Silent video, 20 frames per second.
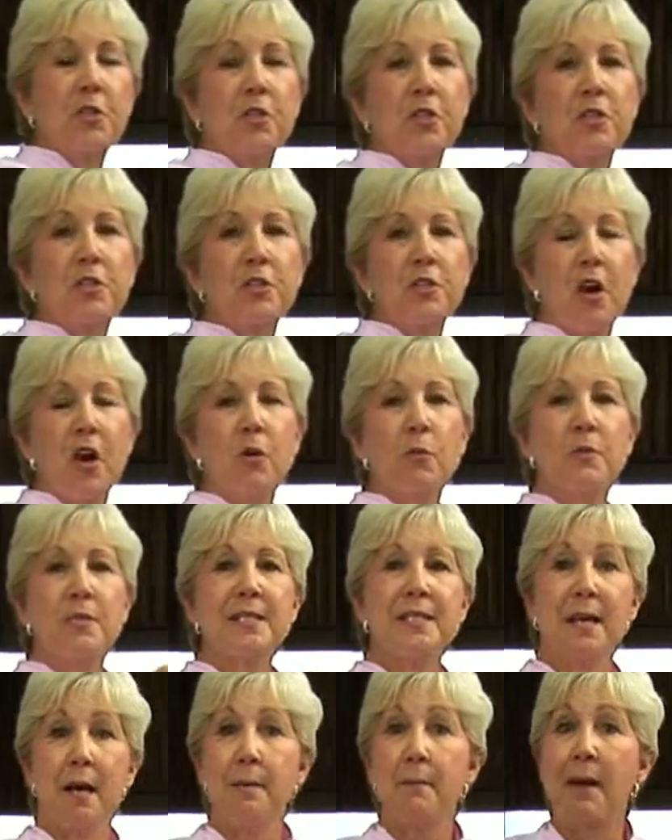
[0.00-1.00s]
are going to start with
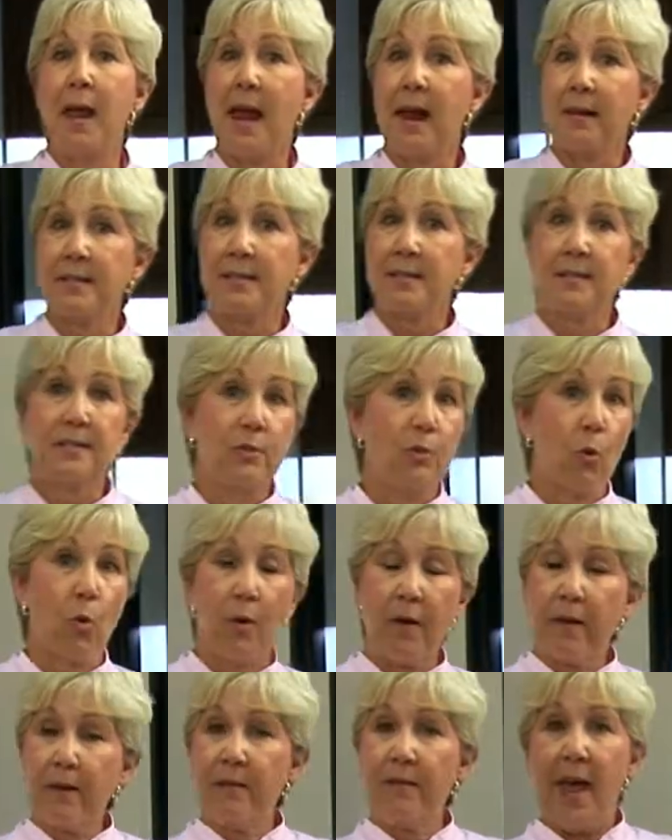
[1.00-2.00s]
some
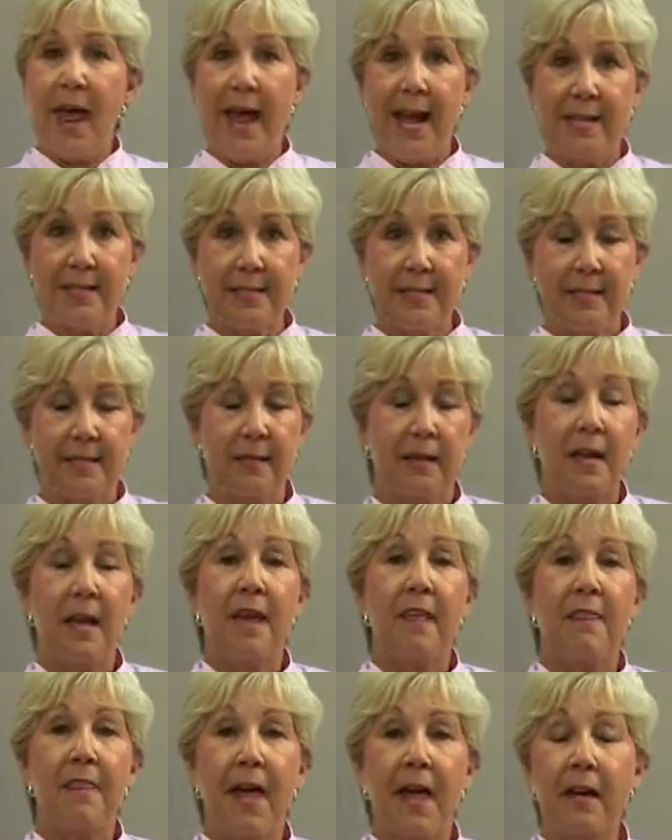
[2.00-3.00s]
sort of acid.
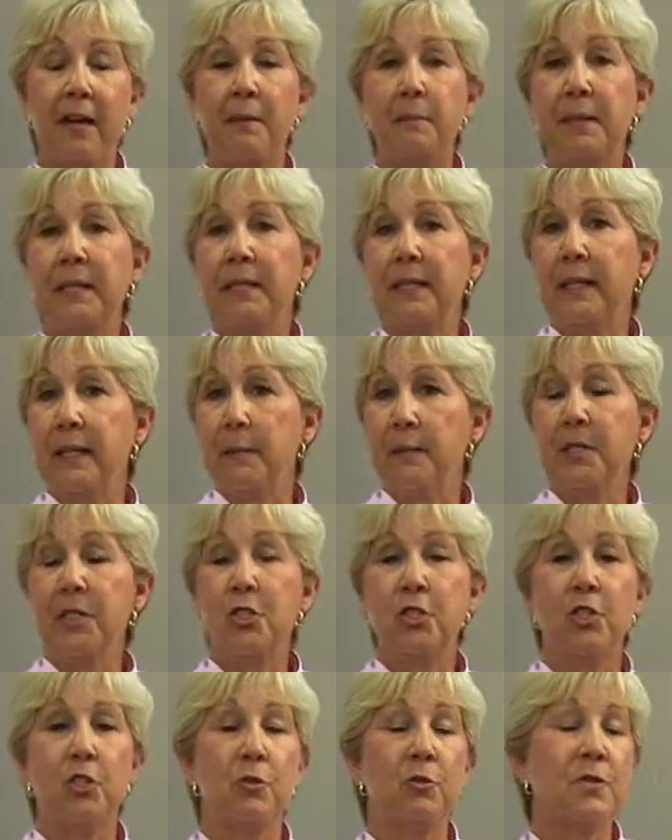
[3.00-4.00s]
That could be lemon
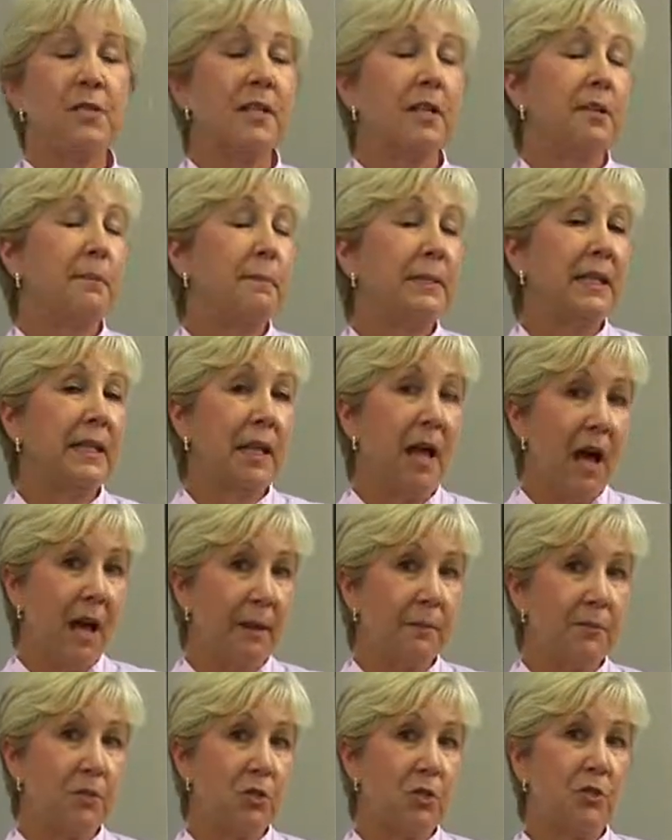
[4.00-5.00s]
juice, it could be
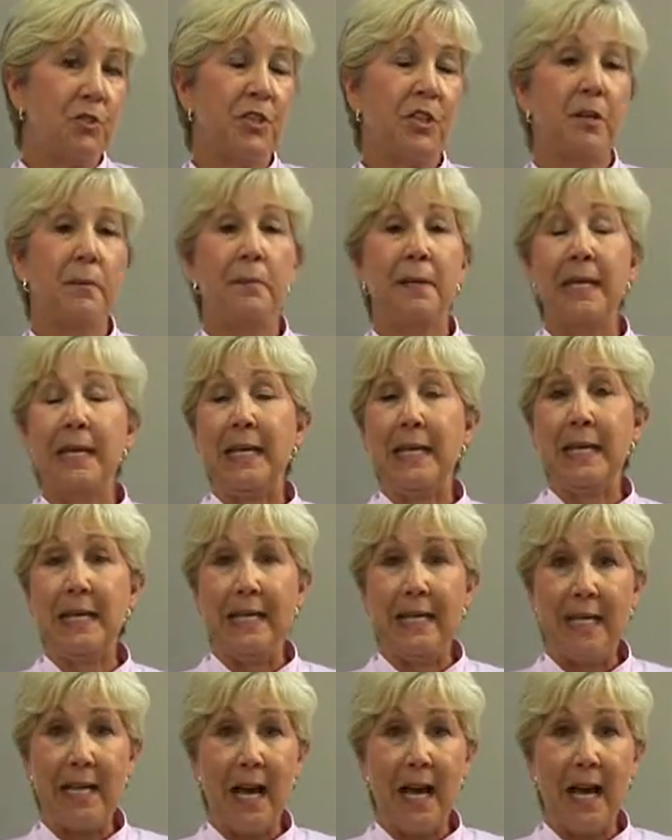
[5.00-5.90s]
lime juice, it could be any